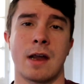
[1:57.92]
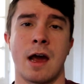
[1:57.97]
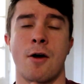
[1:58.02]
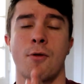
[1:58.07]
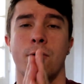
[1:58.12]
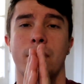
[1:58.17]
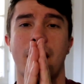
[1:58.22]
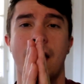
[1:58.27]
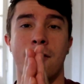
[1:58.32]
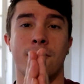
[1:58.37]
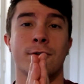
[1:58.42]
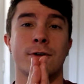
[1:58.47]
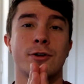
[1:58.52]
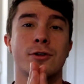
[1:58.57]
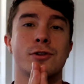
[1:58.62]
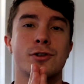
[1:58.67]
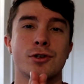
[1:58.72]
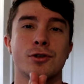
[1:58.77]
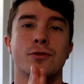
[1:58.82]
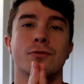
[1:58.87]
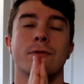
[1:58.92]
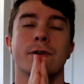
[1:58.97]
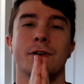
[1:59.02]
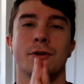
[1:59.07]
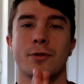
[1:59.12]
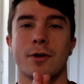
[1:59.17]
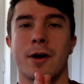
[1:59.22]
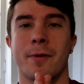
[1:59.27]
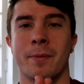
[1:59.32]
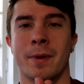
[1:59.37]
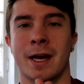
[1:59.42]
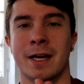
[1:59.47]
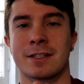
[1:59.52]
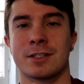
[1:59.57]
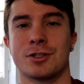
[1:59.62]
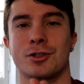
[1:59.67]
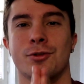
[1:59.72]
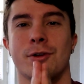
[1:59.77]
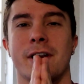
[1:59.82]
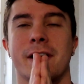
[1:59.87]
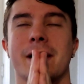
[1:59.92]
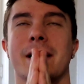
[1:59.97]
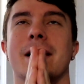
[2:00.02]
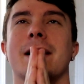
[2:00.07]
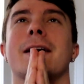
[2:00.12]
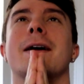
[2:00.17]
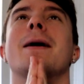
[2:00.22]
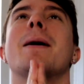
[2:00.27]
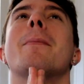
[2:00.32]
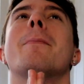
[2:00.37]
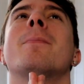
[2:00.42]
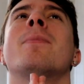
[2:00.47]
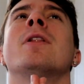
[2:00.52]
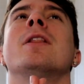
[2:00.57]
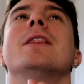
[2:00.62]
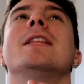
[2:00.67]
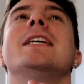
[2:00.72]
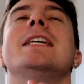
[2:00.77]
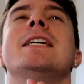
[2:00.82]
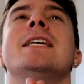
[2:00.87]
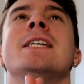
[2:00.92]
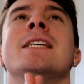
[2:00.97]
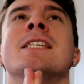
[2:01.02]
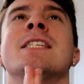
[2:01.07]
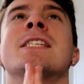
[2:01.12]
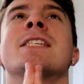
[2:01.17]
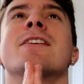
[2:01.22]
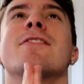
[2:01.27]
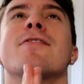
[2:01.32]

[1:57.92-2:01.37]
Now, whatever you do when you come back to training, please